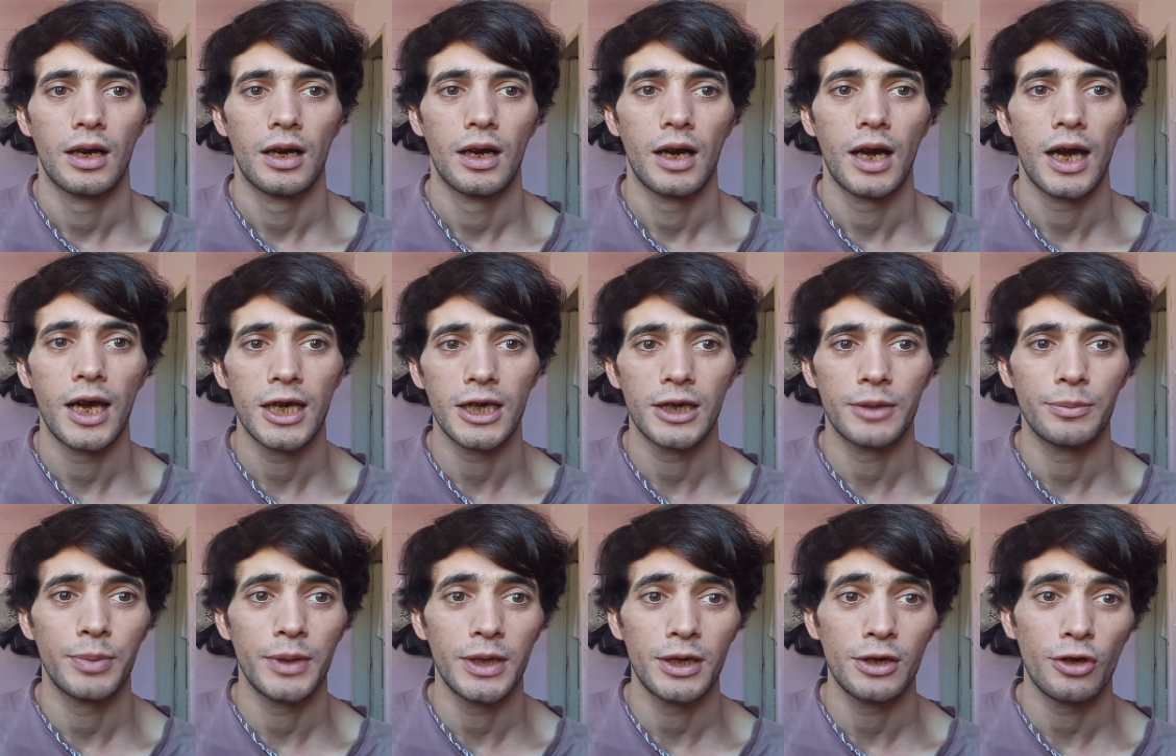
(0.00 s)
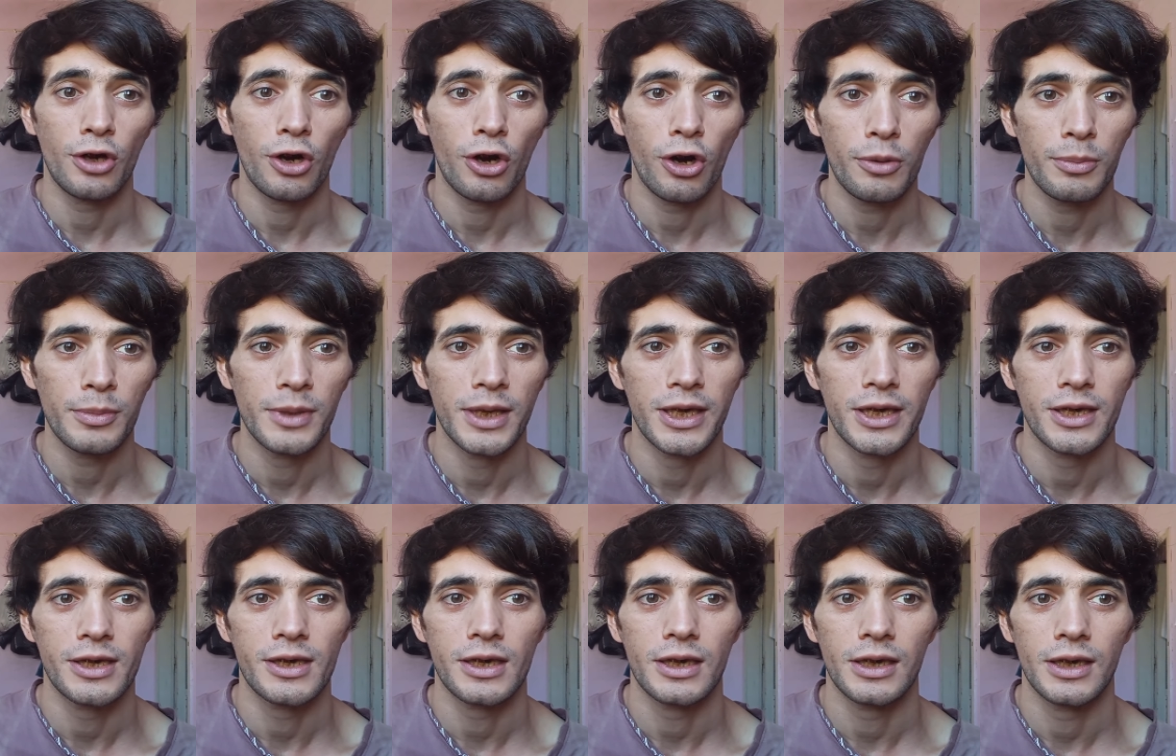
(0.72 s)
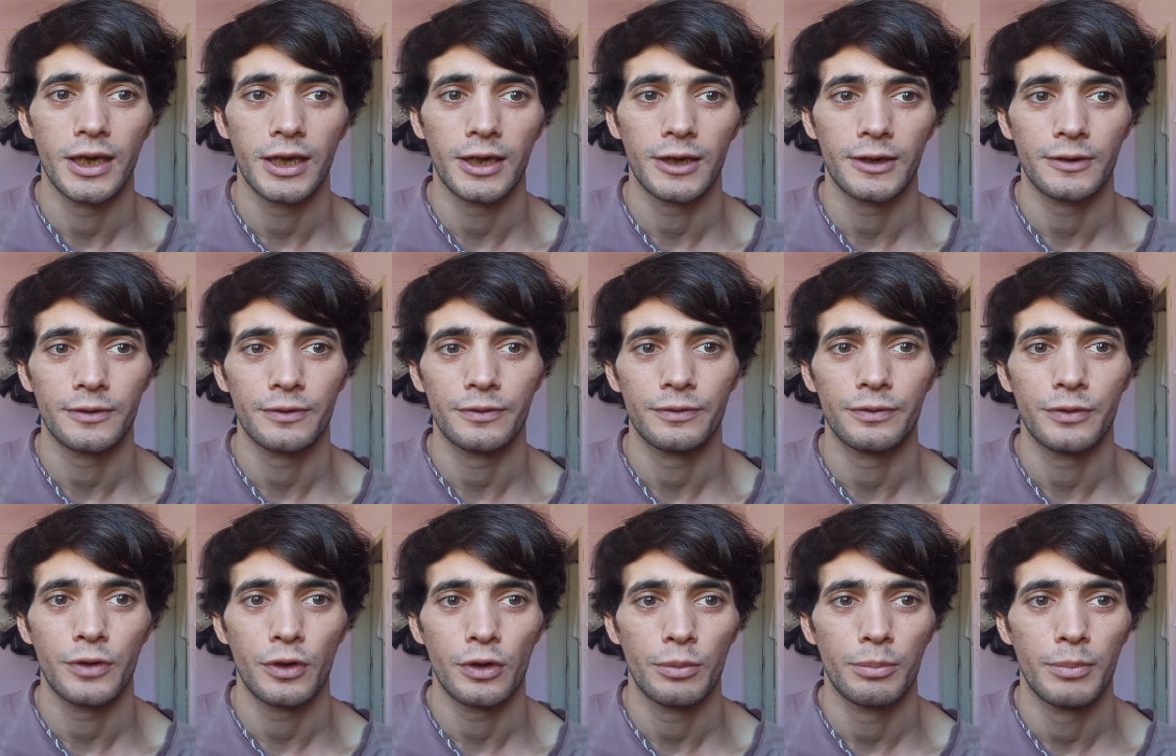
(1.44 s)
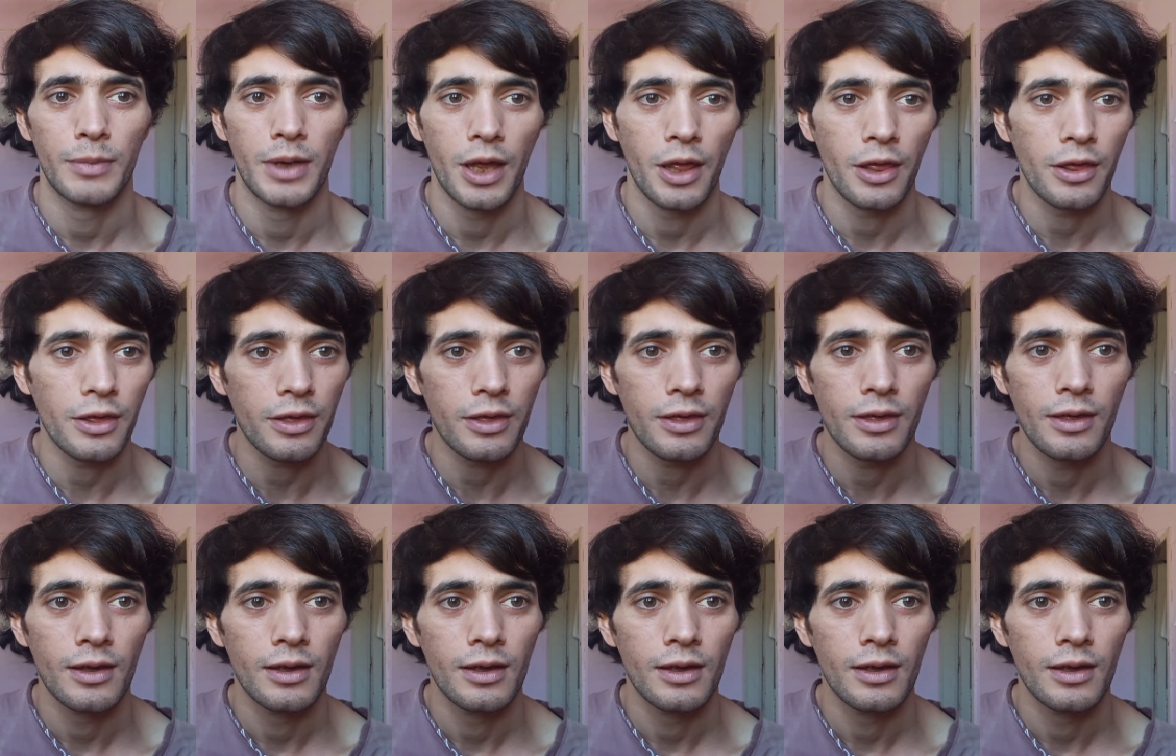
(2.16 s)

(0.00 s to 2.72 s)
I had been homeless like for a month,